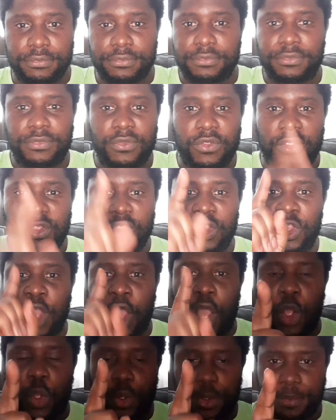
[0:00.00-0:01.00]

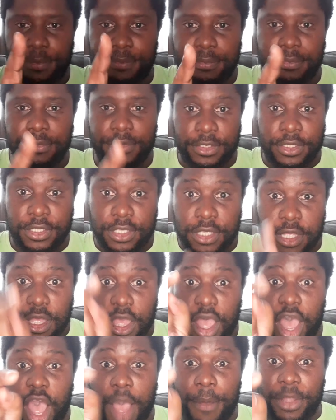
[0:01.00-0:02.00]
No.
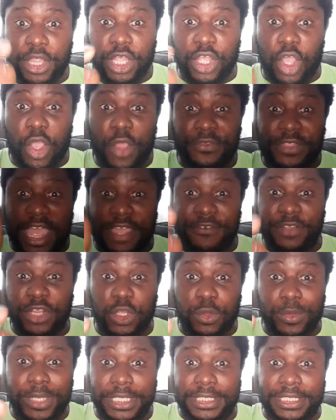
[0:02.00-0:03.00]
I'm going to go with David
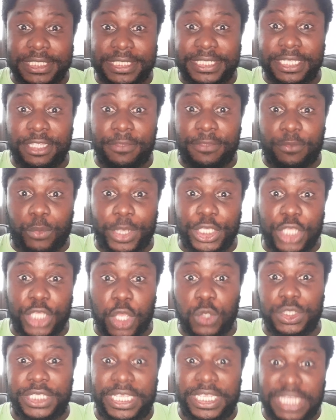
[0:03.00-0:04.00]
Luiz instead of Guendouzi
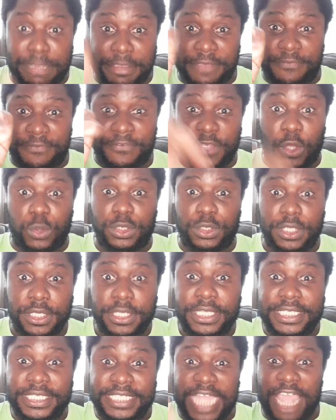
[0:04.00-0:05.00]
in the midfield.
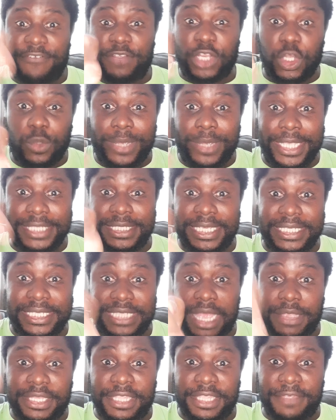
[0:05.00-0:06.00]
David Luiz is a
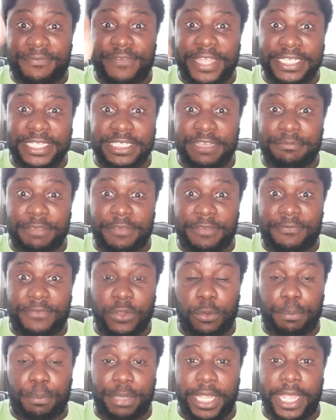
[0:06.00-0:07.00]
defensive midfield
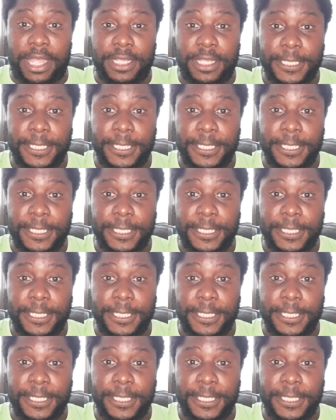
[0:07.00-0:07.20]
player.